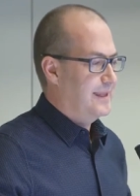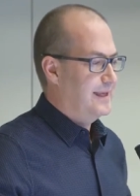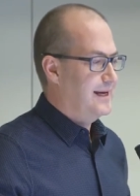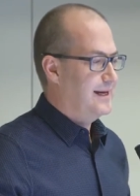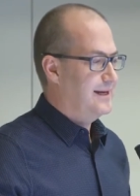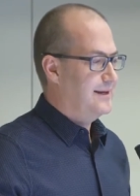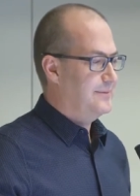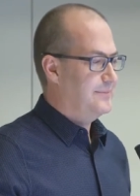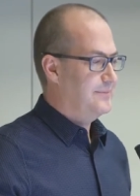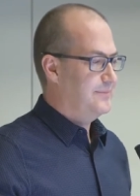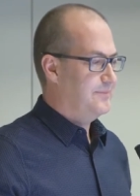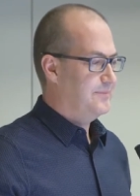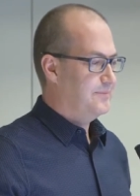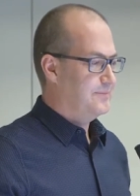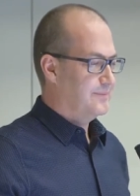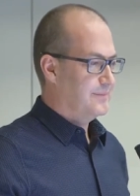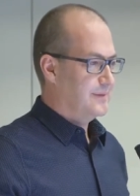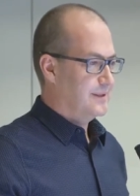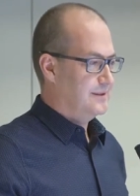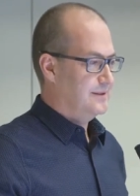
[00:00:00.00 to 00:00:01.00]
um,
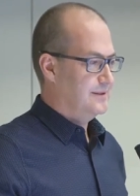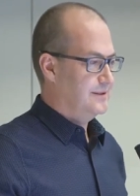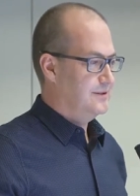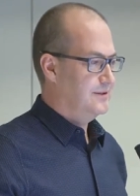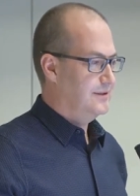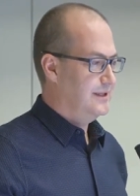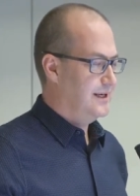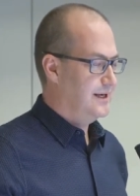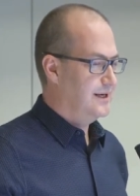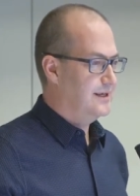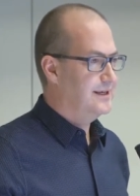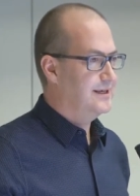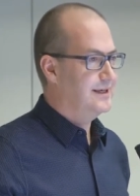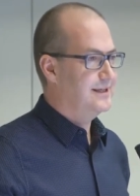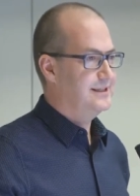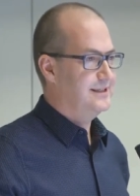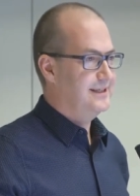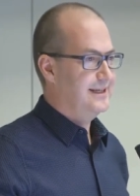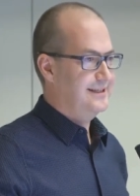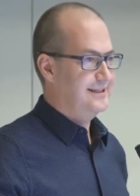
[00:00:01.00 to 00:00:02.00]
to the
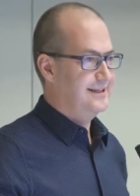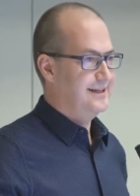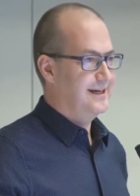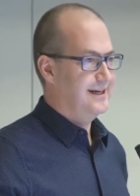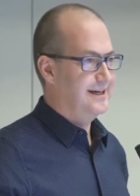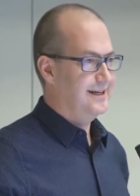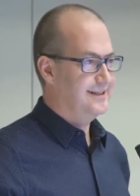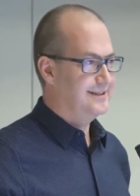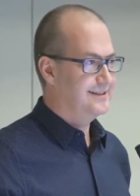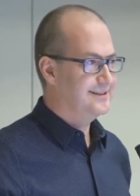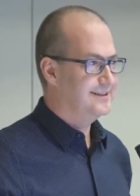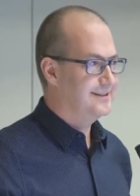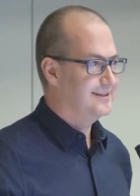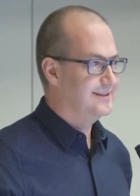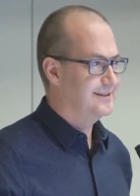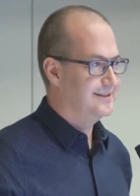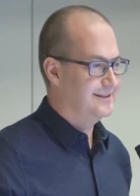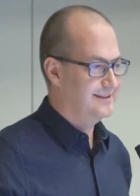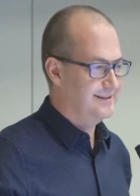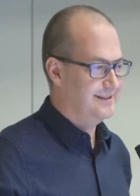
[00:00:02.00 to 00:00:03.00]
uninitiated eyes,
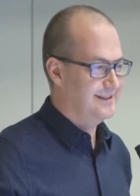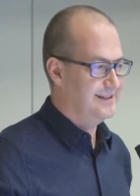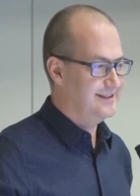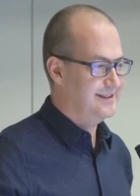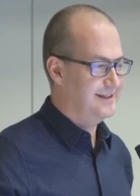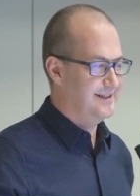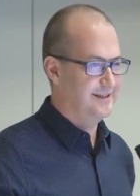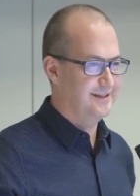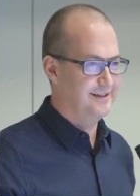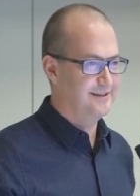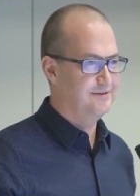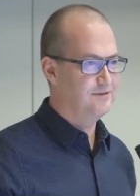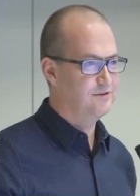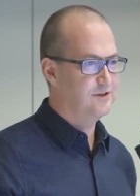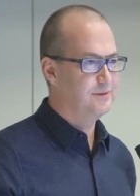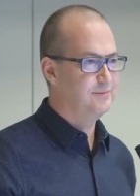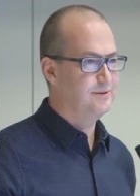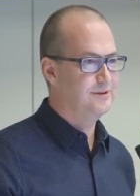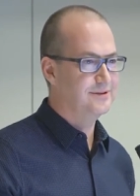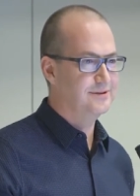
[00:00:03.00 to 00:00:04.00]
is a
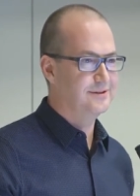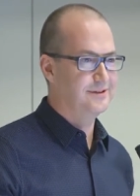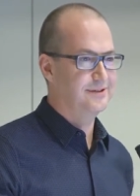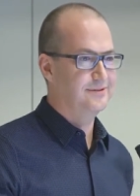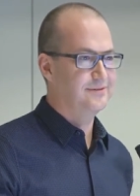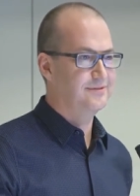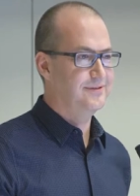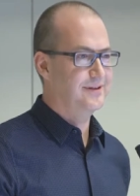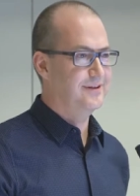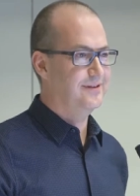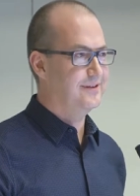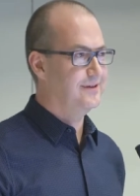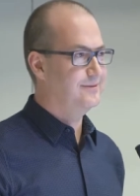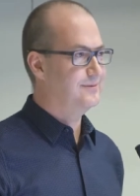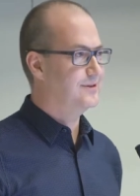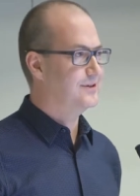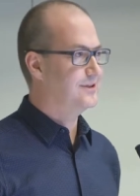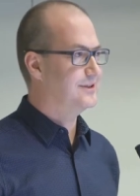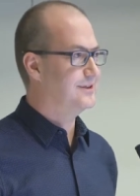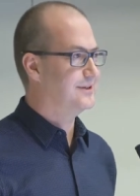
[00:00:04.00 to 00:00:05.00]
dribble of filthy
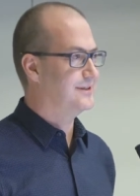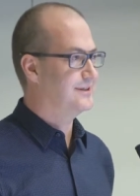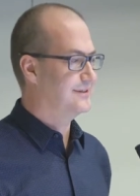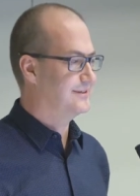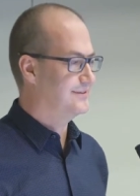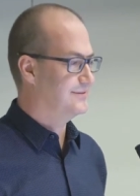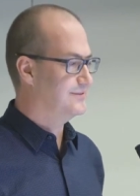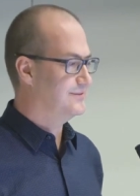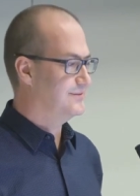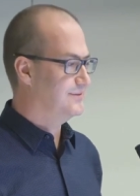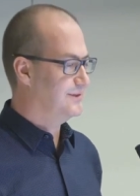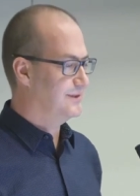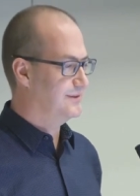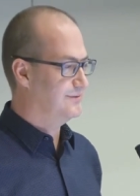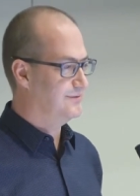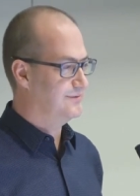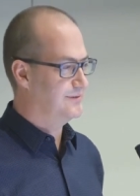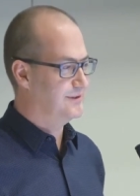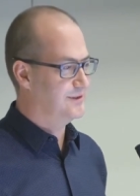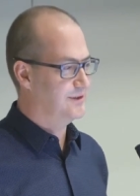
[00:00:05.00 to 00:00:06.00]
water full
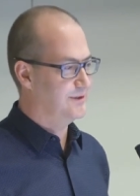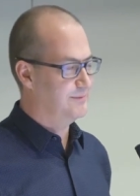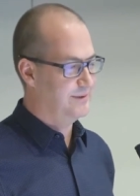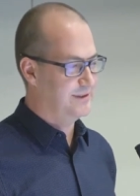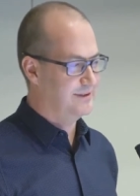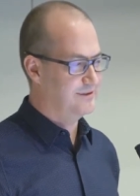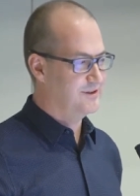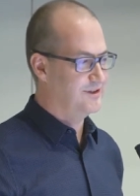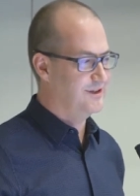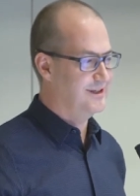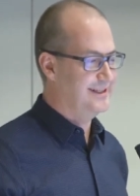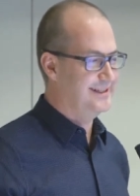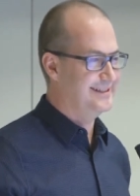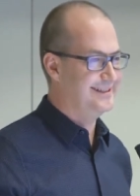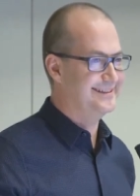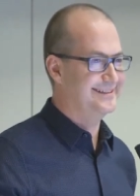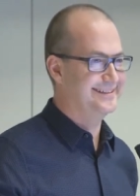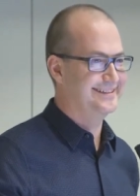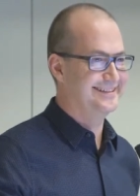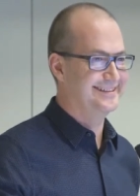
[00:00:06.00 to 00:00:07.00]
of shopping
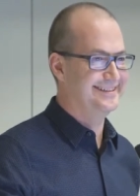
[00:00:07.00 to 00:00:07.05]
trolleys.